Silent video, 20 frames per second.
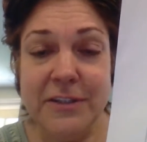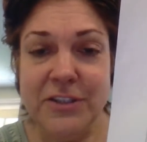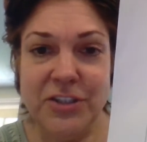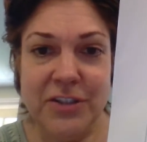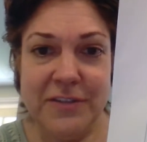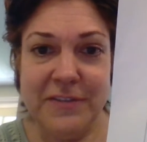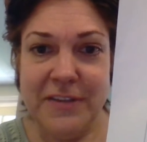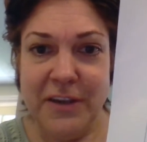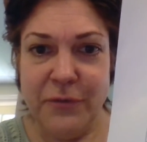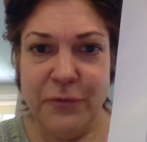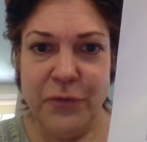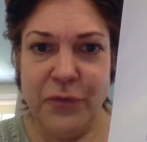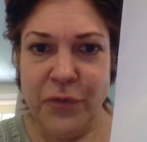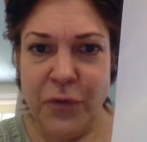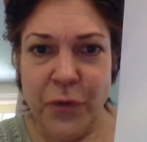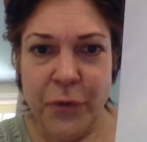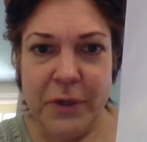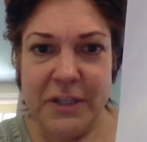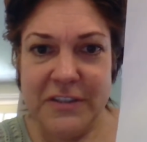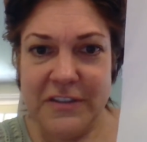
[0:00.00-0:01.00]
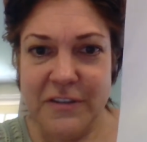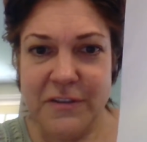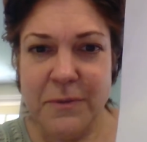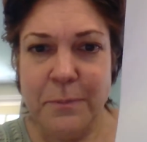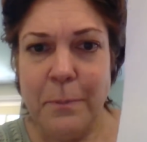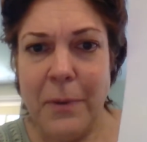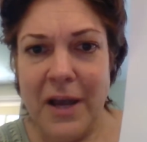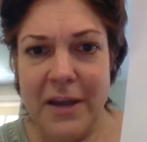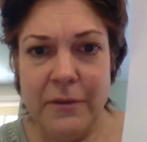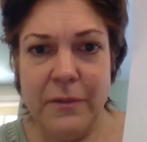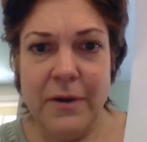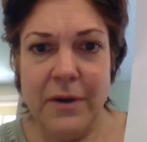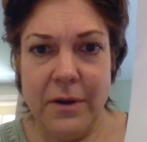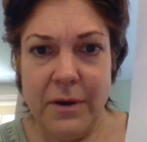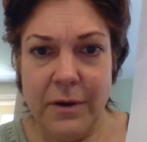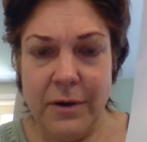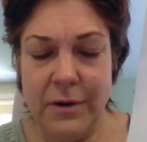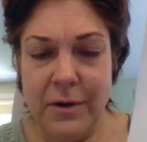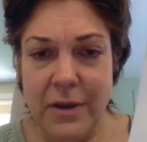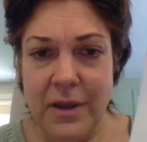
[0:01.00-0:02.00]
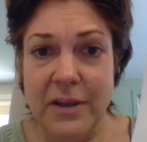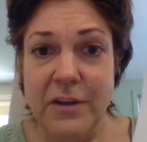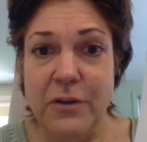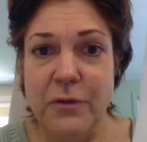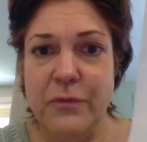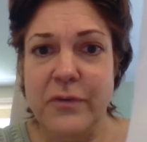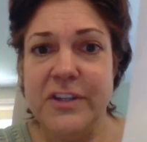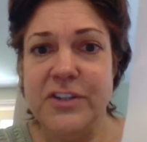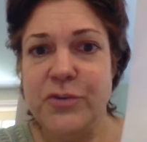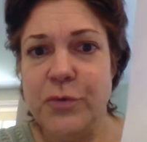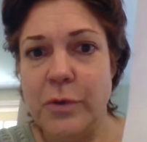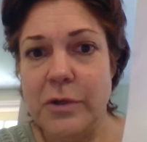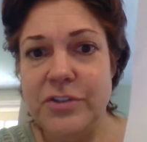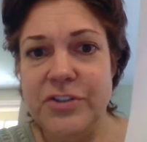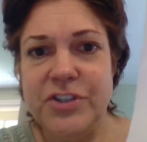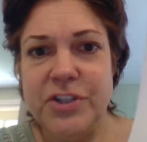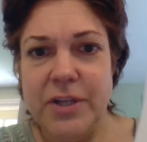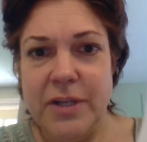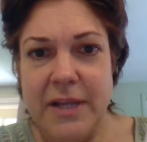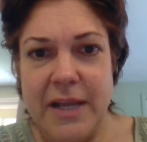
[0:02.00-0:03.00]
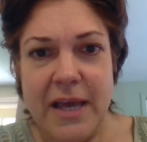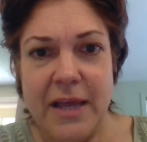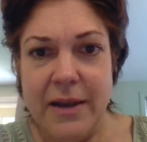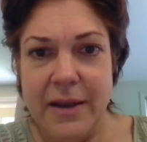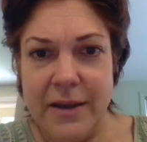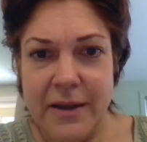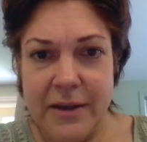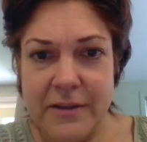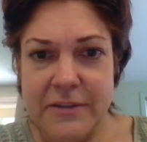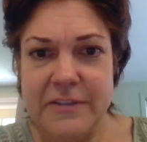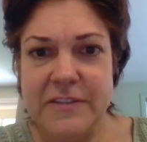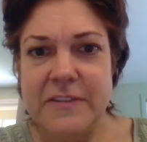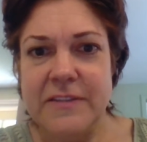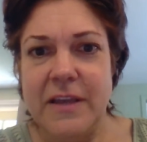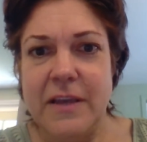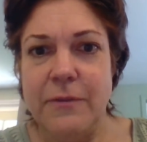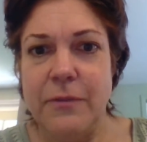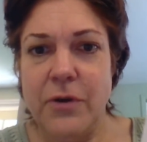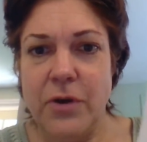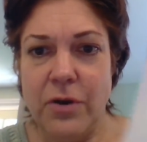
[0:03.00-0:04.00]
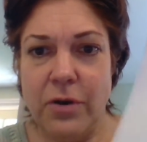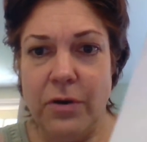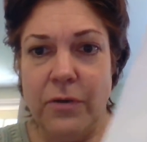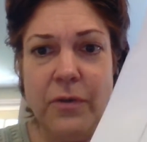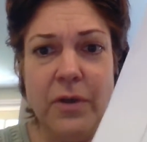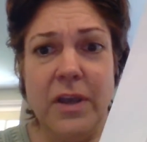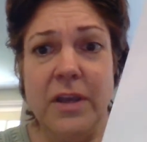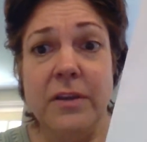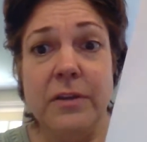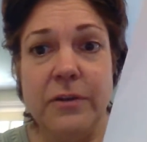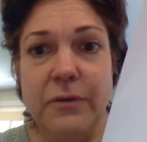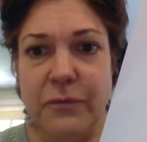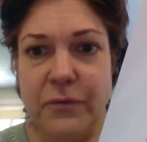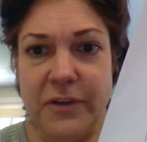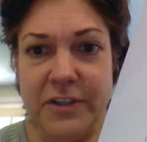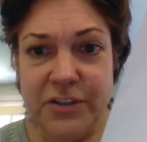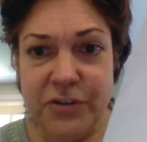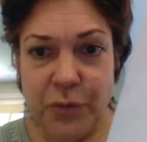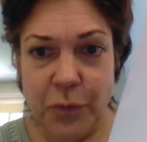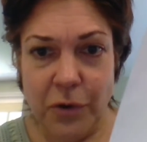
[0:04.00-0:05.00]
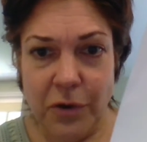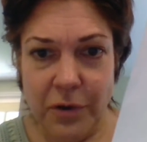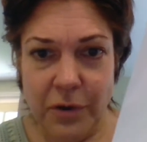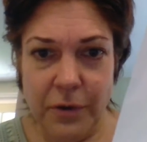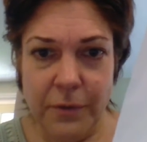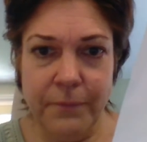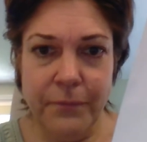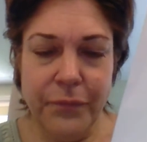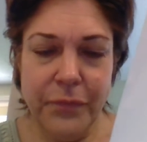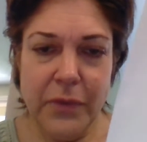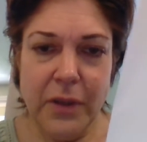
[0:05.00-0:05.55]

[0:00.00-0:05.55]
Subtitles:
just influenced by their individual genetics and their individual